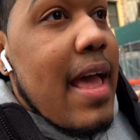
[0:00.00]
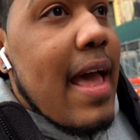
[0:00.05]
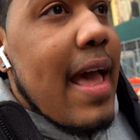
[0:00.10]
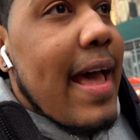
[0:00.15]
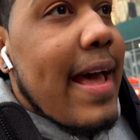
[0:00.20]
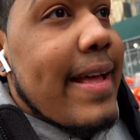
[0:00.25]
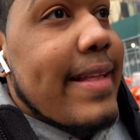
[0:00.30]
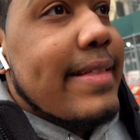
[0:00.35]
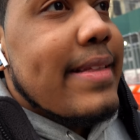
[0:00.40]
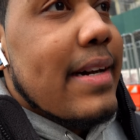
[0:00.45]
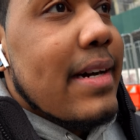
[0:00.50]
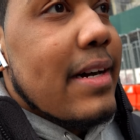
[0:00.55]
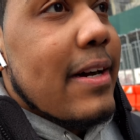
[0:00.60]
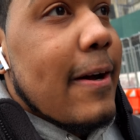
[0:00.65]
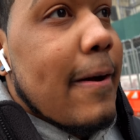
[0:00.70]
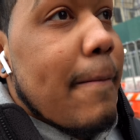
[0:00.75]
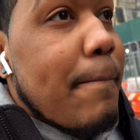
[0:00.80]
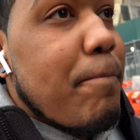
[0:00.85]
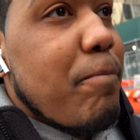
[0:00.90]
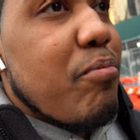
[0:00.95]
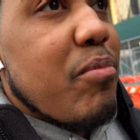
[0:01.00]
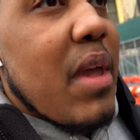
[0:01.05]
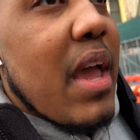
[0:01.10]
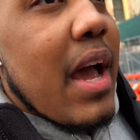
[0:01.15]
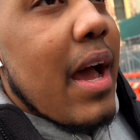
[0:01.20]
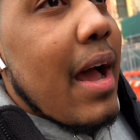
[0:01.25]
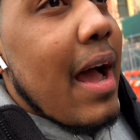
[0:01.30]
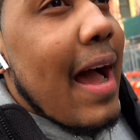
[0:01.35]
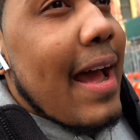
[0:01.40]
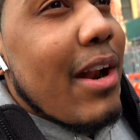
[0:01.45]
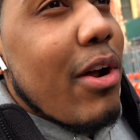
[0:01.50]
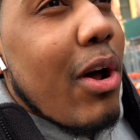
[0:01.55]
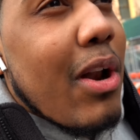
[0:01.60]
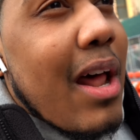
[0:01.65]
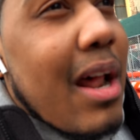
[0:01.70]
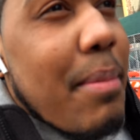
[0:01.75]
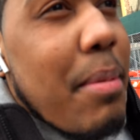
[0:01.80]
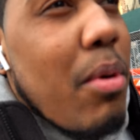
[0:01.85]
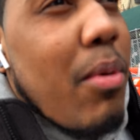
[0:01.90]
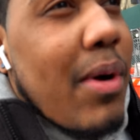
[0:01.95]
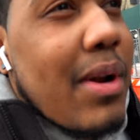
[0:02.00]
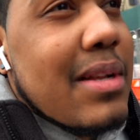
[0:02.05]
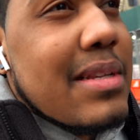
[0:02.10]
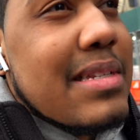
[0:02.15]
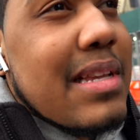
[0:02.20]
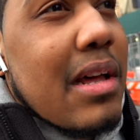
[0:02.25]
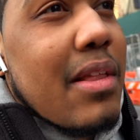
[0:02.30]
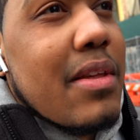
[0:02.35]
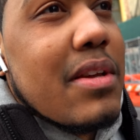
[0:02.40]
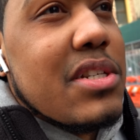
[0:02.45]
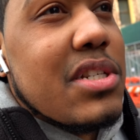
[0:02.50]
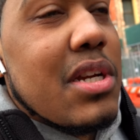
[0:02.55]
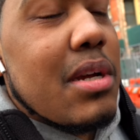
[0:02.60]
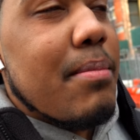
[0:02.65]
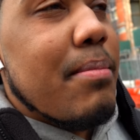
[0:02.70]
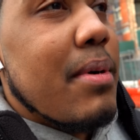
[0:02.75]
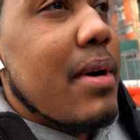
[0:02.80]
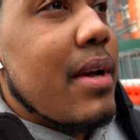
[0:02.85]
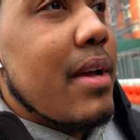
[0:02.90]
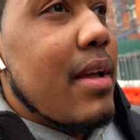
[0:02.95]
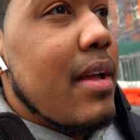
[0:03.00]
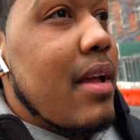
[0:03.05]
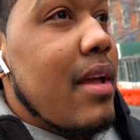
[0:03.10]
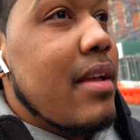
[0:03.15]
And yeah, I know a lot of people wanna sell this shit, but